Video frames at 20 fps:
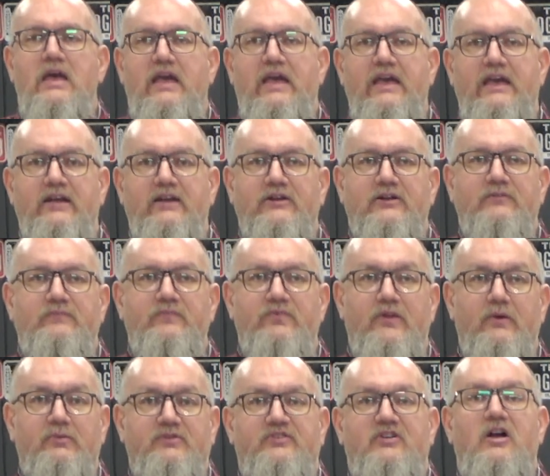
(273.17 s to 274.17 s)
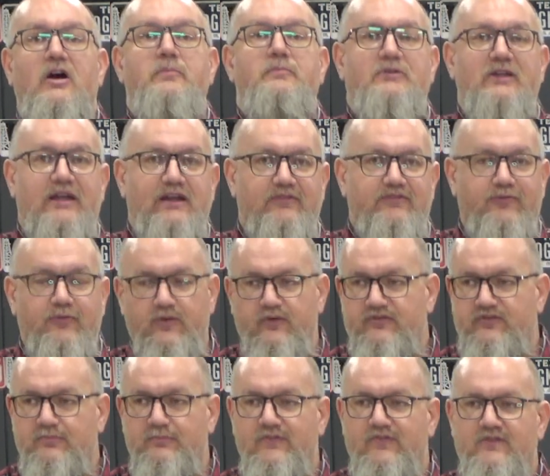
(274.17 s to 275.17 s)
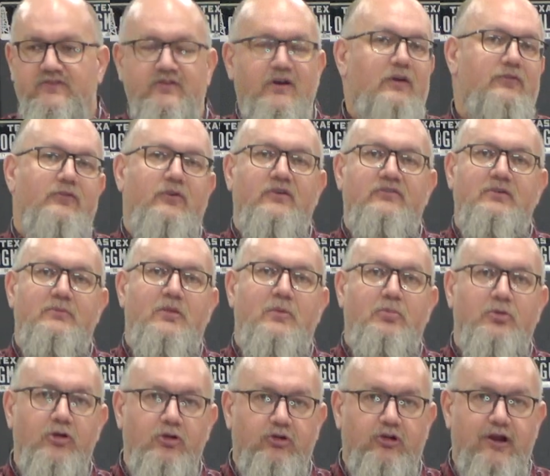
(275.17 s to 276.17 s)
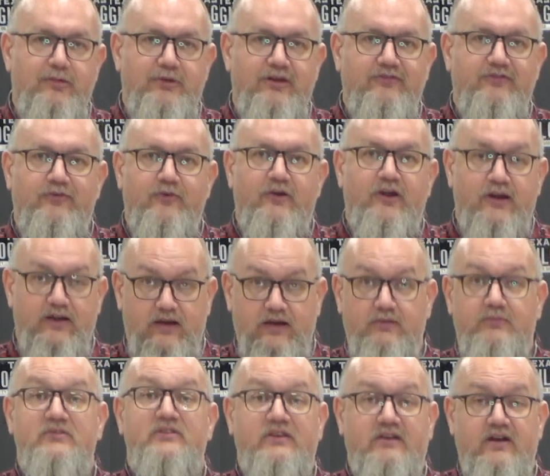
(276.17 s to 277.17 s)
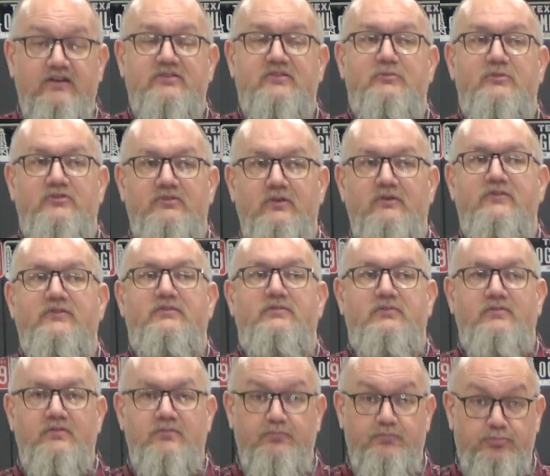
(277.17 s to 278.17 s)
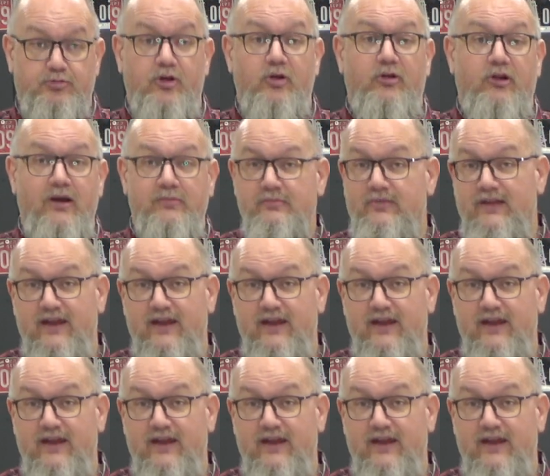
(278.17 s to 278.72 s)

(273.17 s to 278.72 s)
And there was an update for some of the software, some of the programming for it, and it was a customer service program.